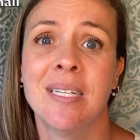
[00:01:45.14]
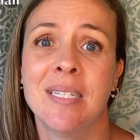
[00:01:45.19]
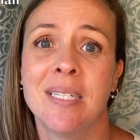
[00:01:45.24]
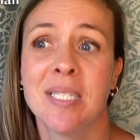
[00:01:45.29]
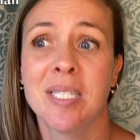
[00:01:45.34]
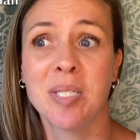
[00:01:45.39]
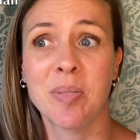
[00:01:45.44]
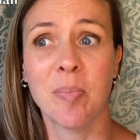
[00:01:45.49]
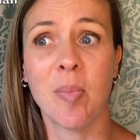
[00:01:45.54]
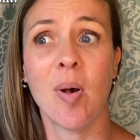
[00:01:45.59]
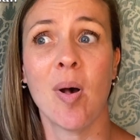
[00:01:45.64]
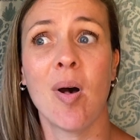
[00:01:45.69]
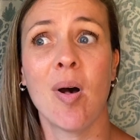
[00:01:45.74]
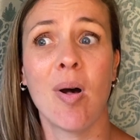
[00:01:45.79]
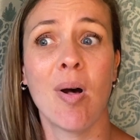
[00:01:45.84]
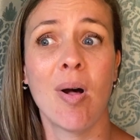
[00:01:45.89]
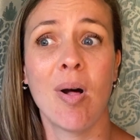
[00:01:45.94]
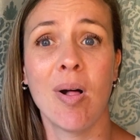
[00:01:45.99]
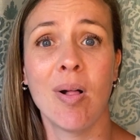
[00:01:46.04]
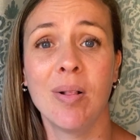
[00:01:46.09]

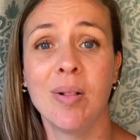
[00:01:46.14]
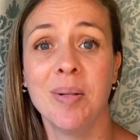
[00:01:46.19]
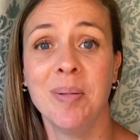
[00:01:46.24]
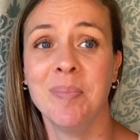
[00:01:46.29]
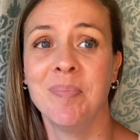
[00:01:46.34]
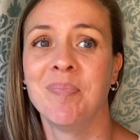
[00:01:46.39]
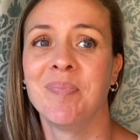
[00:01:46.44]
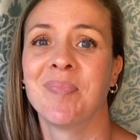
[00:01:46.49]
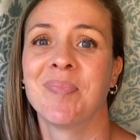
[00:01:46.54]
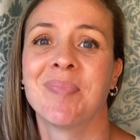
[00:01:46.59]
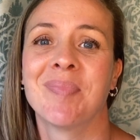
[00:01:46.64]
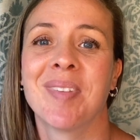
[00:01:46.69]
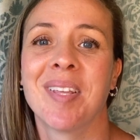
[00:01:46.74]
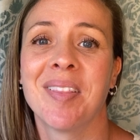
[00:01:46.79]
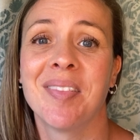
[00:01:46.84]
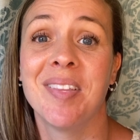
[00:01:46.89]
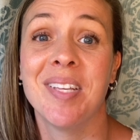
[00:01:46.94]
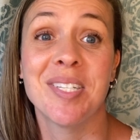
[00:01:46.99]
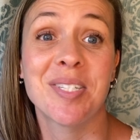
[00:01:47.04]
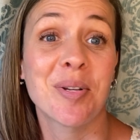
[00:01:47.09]
small.
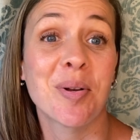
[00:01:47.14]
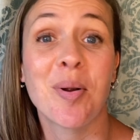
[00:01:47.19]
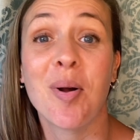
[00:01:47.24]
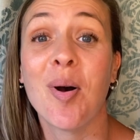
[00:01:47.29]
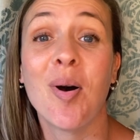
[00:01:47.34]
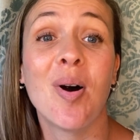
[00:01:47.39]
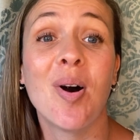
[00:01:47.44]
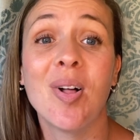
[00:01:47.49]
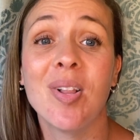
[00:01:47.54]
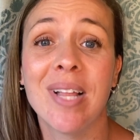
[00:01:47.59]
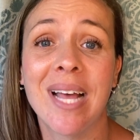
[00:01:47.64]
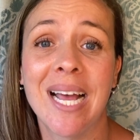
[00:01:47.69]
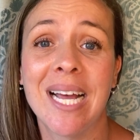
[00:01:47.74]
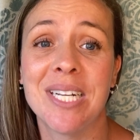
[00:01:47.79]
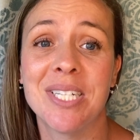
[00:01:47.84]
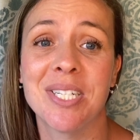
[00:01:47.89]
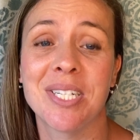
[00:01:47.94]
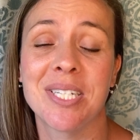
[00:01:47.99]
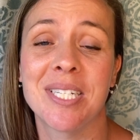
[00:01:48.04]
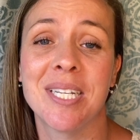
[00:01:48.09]
These are all
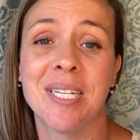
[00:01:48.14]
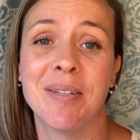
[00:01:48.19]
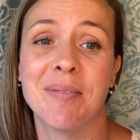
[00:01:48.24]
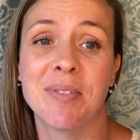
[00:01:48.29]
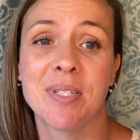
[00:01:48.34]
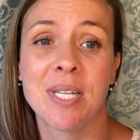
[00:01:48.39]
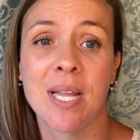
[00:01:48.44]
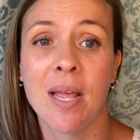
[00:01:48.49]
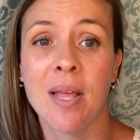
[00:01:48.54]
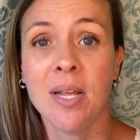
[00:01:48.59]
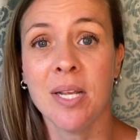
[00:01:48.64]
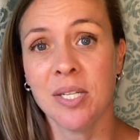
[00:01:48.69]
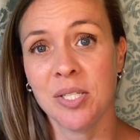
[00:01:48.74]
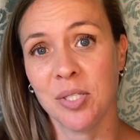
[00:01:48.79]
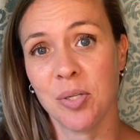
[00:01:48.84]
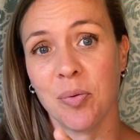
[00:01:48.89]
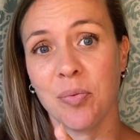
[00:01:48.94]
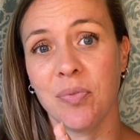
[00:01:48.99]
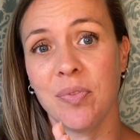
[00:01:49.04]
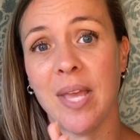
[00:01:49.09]
adjectives.
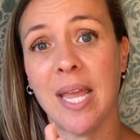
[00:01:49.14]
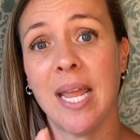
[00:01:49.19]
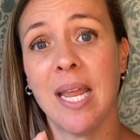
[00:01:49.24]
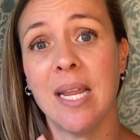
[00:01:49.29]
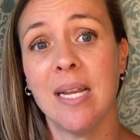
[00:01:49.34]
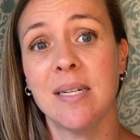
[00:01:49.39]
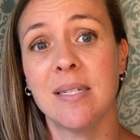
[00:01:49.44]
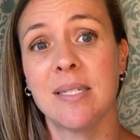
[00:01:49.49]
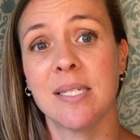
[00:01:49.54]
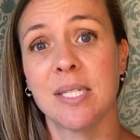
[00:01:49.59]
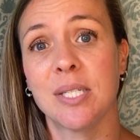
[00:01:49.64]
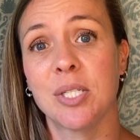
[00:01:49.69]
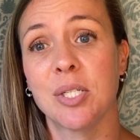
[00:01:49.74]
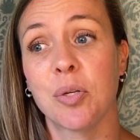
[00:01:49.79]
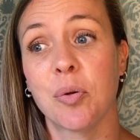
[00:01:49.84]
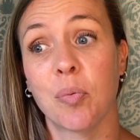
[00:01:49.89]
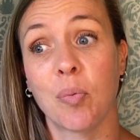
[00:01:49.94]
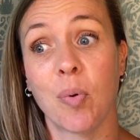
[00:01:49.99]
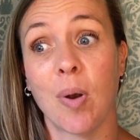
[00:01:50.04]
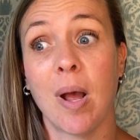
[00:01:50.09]
So they
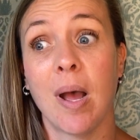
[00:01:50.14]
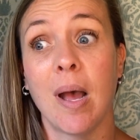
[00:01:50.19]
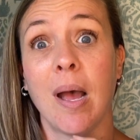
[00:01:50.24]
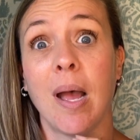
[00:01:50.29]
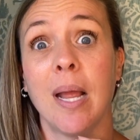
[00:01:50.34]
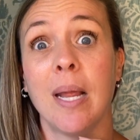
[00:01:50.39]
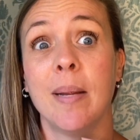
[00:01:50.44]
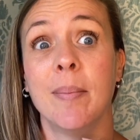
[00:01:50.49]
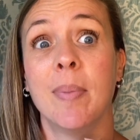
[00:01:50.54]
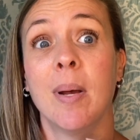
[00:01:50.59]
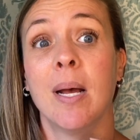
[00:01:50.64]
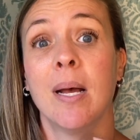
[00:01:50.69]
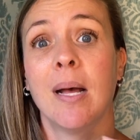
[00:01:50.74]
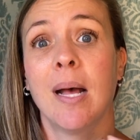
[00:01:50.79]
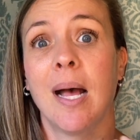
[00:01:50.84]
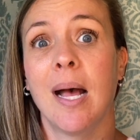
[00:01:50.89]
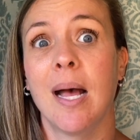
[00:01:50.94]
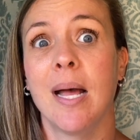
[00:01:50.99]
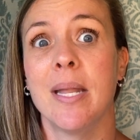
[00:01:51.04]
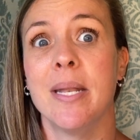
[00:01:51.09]
describe
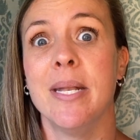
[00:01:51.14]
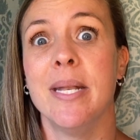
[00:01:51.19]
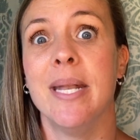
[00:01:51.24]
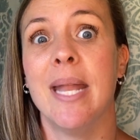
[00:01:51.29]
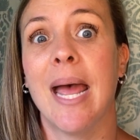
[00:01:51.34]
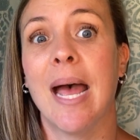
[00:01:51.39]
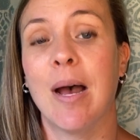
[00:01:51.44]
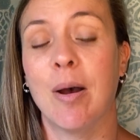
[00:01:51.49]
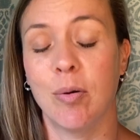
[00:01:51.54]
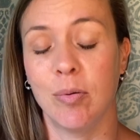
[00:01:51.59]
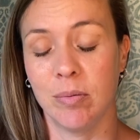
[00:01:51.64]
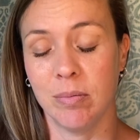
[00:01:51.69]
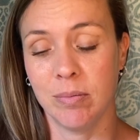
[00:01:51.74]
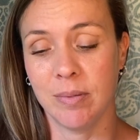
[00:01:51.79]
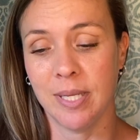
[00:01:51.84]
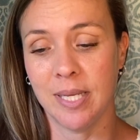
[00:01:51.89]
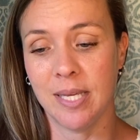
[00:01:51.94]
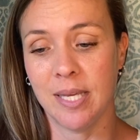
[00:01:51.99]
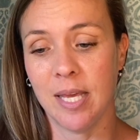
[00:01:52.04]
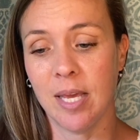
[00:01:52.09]
a noun.
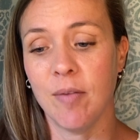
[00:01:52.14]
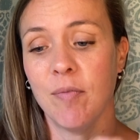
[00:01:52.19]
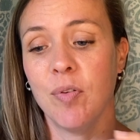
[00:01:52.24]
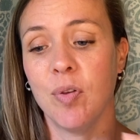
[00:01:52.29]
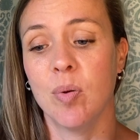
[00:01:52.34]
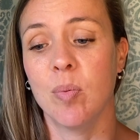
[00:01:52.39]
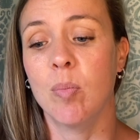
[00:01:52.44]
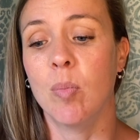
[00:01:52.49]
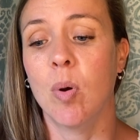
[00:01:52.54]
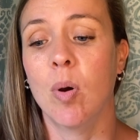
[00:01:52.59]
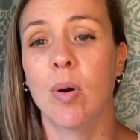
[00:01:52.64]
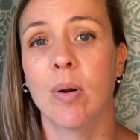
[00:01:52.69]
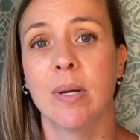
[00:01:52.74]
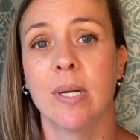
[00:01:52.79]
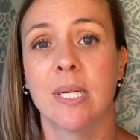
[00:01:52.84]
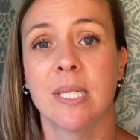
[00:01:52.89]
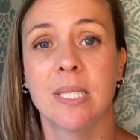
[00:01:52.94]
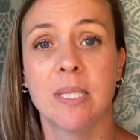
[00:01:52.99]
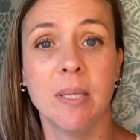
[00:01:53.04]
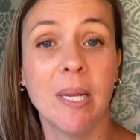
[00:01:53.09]
They give you
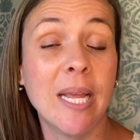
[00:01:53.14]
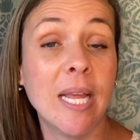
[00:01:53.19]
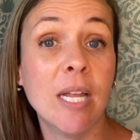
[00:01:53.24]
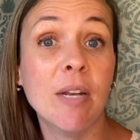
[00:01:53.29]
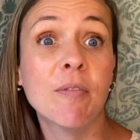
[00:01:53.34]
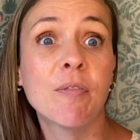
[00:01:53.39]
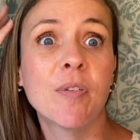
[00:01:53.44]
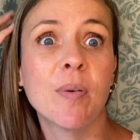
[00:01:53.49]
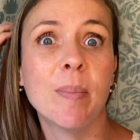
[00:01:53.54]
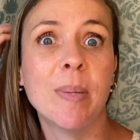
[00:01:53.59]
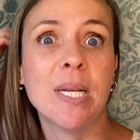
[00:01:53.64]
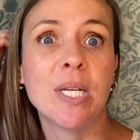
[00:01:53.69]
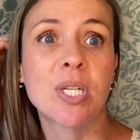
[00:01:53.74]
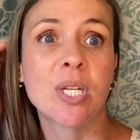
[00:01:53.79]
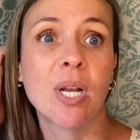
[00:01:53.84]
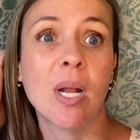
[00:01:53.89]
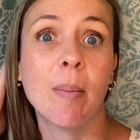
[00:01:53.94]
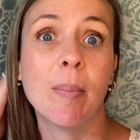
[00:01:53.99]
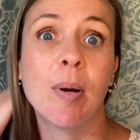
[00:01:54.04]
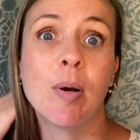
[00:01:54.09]
more
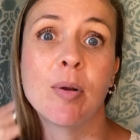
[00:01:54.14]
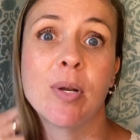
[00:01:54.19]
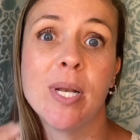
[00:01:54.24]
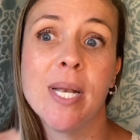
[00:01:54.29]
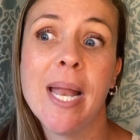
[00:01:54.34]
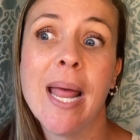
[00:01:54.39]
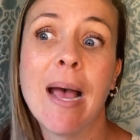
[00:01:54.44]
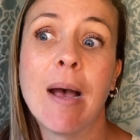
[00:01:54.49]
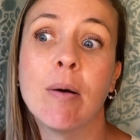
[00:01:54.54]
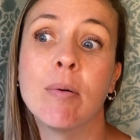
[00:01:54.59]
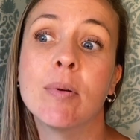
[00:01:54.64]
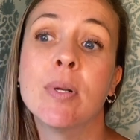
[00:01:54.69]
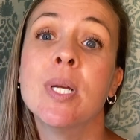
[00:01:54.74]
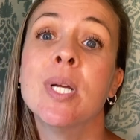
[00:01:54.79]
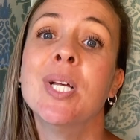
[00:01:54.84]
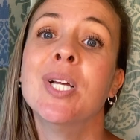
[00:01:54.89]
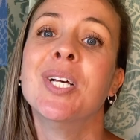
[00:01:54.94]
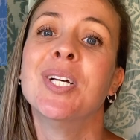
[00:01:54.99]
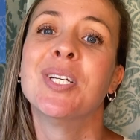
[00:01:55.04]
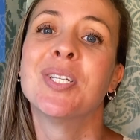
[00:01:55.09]
information about a noun.
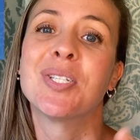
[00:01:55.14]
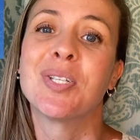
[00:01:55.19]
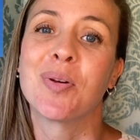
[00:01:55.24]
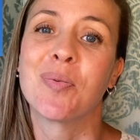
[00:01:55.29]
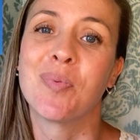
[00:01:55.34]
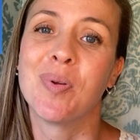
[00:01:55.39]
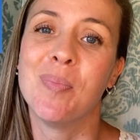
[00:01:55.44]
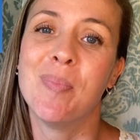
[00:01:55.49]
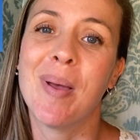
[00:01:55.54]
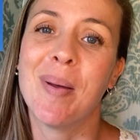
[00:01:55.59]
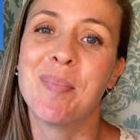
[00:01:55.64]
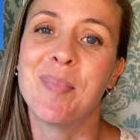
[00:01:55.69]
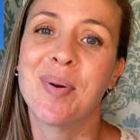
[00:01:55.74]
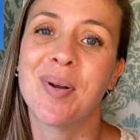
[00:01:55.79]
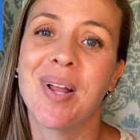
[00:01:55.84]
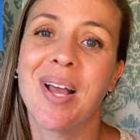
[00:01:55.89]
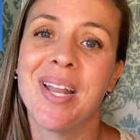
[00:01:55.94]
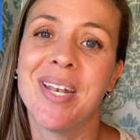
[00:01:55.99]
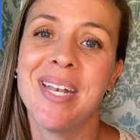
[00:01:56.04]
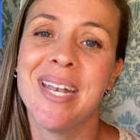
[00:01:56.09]
So remember,
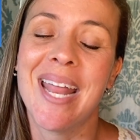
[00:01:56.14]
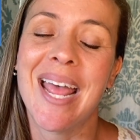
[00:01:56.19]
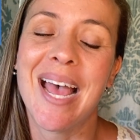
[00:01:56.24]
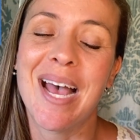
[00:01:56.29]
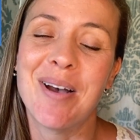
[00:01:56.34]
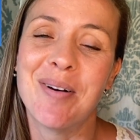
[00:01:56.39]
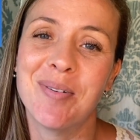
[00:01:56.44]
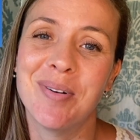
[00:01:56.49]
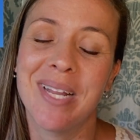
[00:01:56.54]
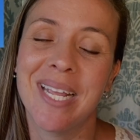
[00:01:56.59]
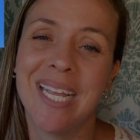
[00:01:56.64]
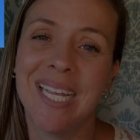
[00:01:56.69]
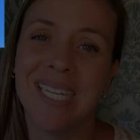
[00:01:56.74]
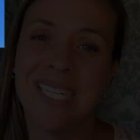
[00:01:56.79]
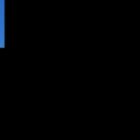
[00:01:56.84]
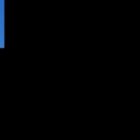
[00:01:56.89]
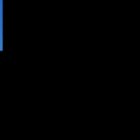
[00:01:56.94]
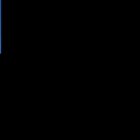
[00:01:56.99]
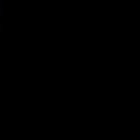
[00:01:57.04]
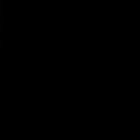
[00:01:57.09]
a noun
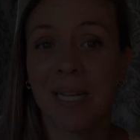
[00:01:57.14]
is